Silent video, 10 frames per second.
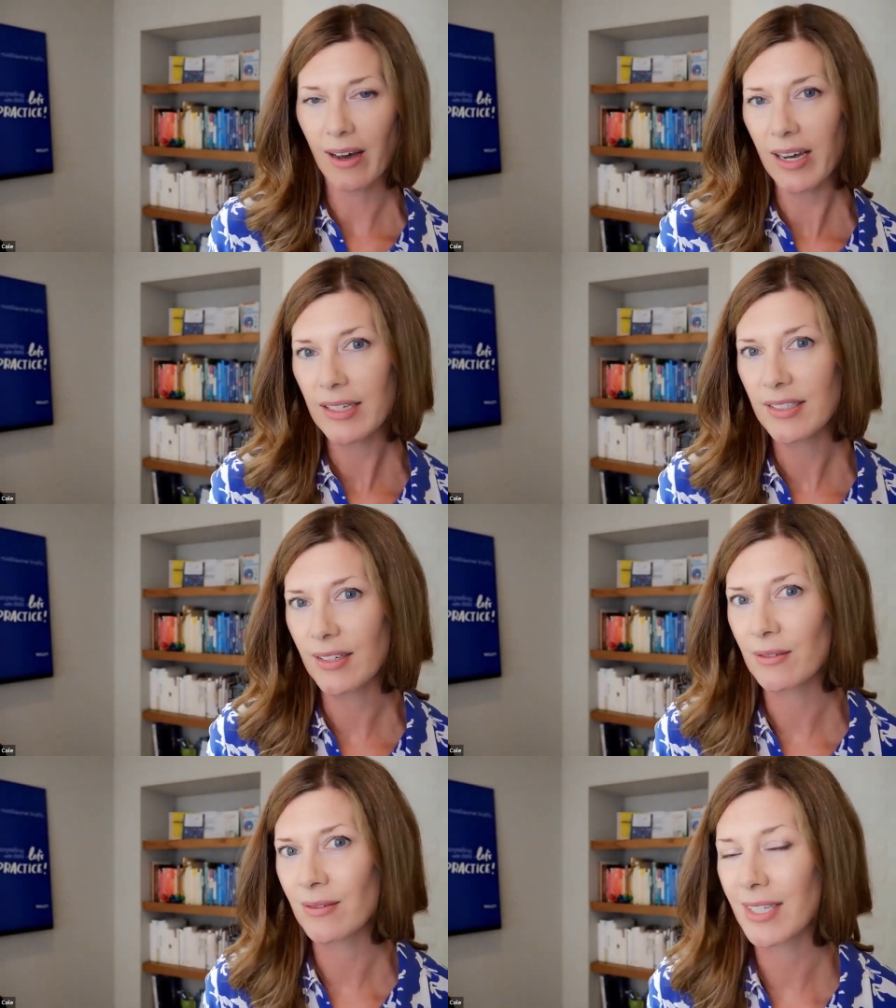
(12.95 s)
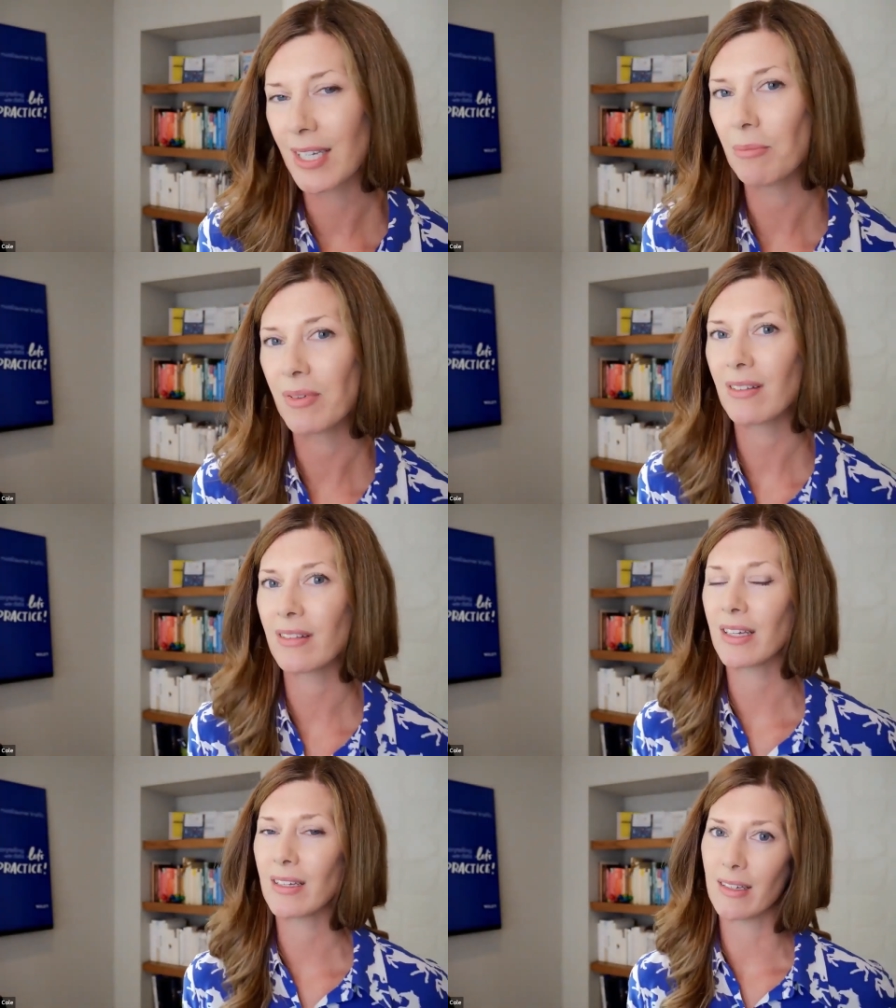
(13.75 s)
I don't
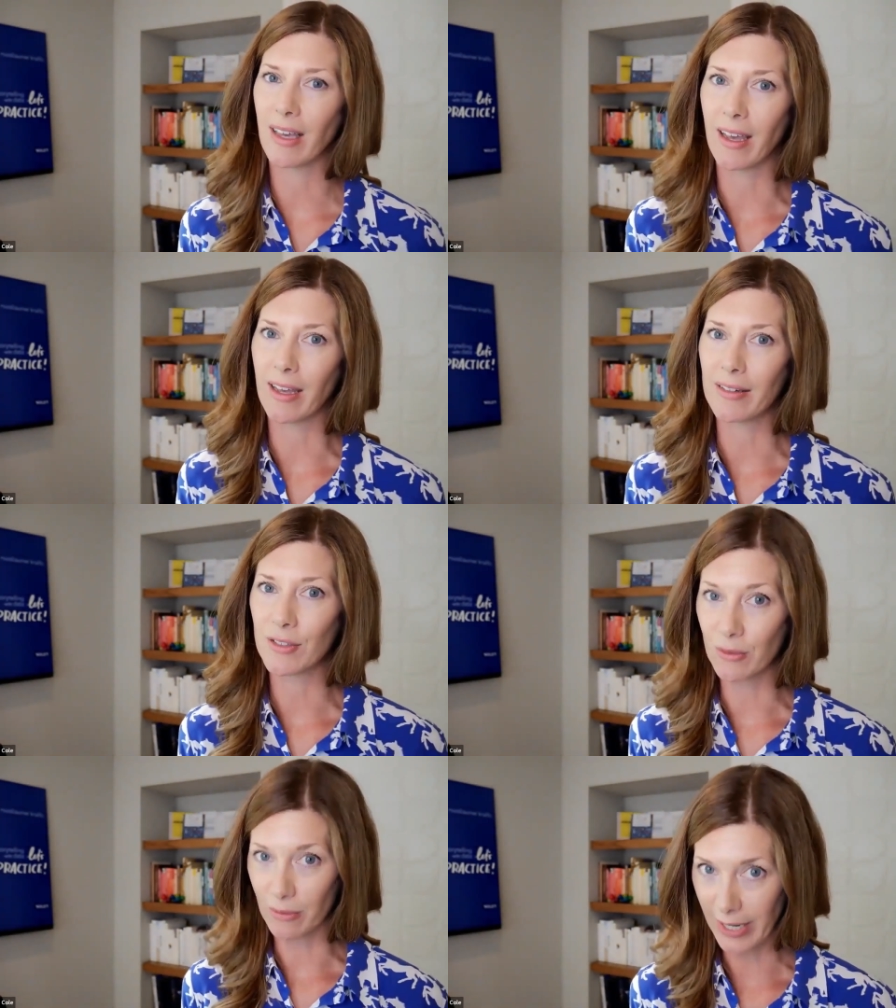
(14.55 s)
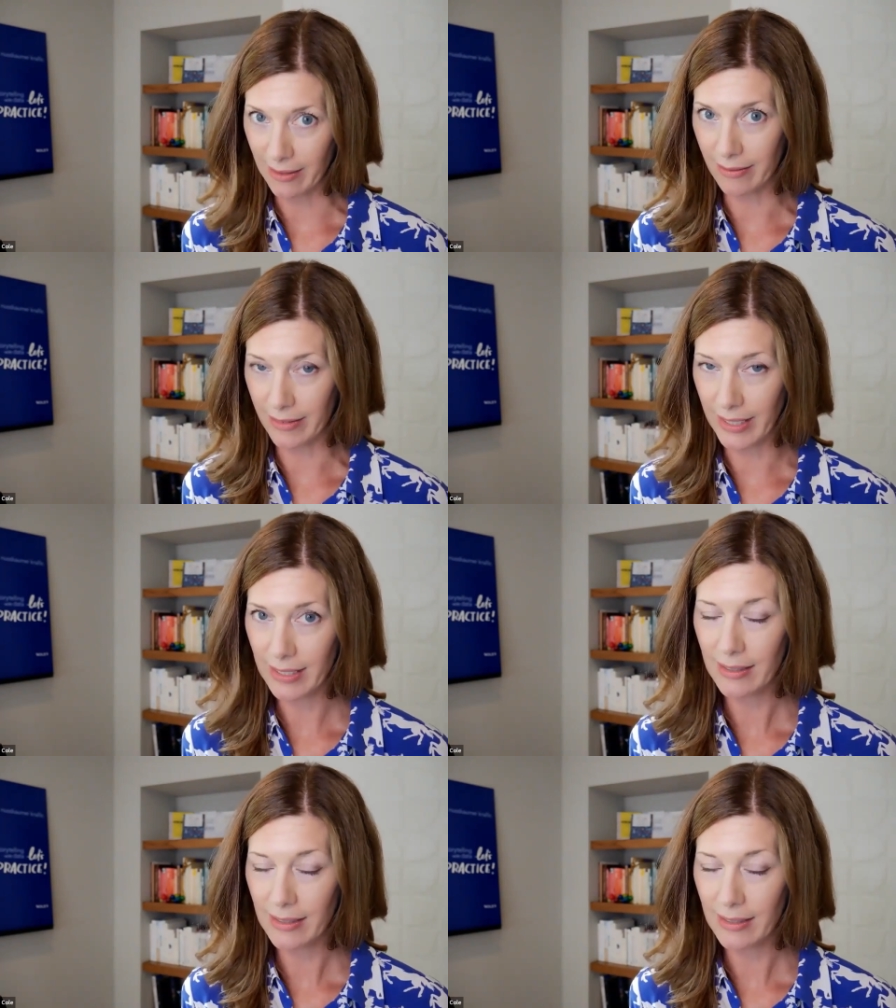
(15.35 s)
typically get directly,